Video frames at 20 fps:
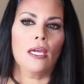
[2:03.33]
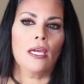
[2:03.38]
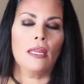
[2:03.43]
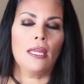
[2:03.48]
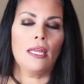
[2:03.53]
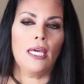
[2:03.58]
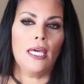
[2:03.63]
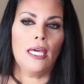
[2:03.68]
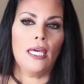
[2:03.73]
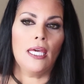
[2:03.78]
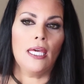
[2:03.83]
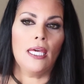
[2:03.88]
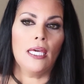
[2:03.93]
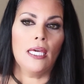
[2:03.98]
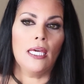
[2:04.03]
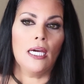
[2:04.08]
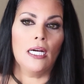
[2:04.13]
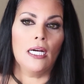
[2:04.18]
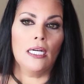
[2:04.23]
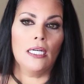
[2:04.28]

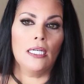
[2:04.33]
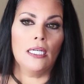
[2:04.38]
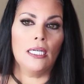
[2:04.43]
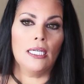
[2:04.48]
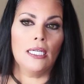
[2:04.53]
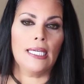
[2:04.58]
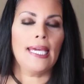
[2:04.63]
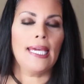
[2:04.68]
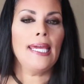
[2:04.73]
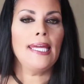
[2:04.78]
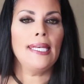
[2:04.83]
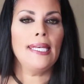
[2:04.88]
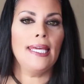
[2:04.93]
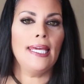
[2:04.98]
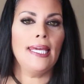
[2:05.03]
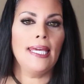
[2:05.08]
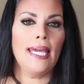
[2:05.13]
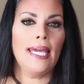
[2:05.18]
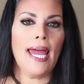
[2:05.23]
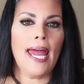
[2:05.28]
the
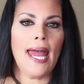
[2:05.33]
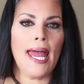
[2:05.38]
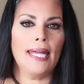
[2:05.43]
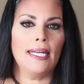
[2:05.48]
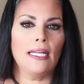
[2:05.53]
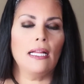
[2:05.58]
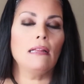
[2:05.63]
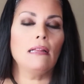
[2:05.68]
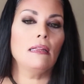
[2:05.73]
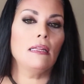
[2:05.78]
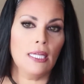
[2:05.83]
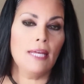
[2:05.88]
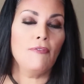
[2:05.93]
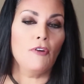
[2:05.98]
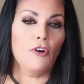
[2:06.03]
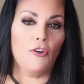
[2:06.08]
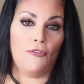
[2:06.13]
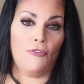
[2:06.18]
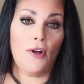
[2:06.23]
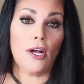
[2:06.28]
kidney and
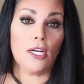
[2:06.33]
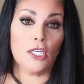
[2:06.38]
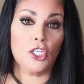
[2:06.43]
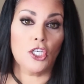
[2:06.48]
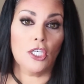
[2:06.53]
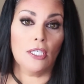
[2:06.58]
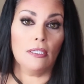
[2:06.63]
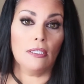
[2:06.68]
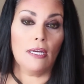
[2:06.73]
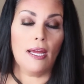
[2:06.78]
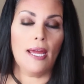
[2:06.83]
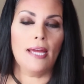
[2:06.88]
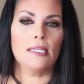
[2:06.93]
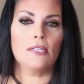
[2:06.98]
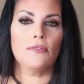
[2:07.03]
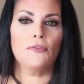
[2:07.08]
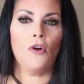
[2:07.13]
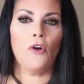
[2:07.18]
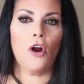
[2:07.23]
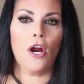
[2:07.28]
liver function
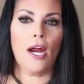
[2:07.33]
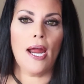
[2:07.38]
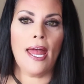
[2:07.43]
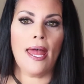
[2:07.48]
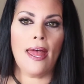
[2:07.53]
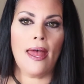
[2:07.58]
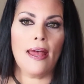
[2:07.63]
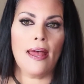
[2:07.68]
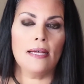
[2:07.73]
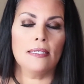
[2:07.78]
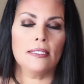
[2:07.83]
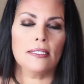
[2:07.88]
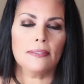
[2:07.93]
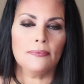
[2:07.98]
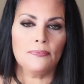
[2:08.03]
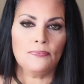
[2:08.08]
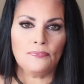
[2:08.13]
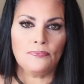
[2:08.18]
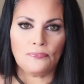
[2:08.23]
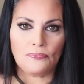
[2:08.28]
as far as
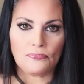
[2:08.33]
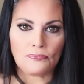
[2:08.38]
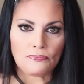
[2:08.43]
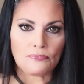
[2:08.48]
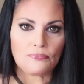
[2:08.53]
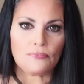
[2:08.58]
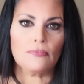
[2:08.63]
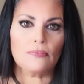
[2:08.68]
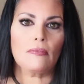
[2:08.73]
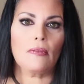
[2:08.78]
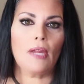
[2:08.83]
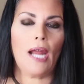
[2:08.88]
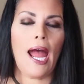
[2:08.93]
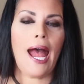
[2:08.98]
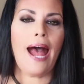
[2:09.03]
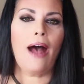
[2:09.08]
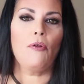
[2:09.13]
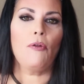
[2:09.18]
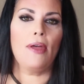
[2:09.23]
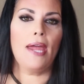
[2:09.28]

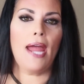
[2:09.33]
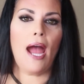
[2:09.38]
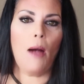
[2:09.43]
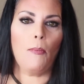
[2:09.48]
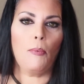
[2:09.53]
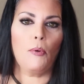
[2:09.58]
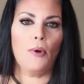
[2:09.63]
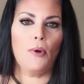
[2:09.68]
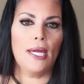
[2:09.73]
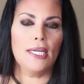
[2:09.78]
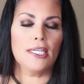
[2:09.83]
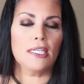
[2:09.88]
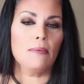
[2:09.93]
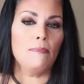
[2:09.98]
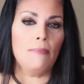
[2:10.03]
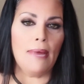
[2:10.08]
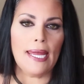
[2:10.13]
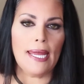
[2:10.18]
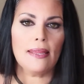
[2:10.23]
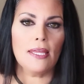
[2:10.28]
how they operate to
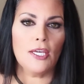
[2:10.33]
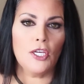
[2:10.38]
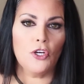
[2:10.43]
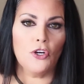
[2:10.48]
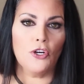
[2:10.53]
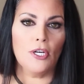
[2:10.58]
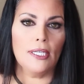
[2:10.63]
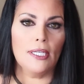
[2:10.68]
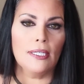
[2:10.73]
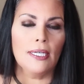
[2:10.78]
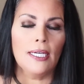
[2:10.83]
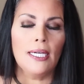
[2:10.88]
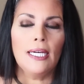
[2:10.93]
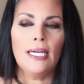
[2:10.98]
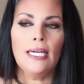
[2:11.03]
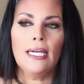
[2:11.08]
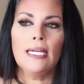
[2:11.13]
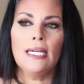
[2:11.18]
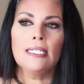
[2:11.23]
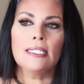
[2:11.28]
make the urine.
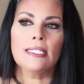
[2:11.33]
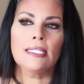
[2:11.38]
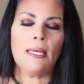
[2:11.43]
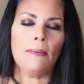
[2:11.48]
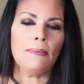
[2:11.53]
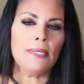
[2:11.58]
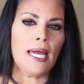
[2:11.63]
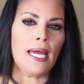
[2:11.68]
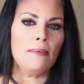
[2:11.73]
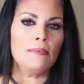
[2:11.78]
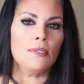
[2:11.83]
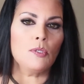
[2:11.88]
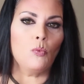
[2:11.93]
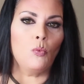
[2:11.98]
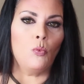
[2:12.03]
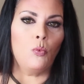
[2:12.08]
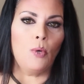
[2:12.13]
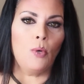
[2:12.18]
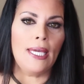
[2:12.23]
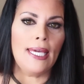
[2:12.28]
Sometimes
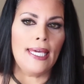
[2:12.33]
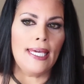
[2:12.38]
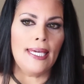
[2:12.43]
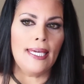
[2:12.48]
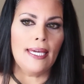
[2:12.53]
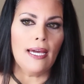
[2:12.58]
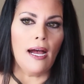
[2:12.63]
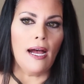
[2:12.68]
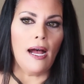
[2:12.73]
we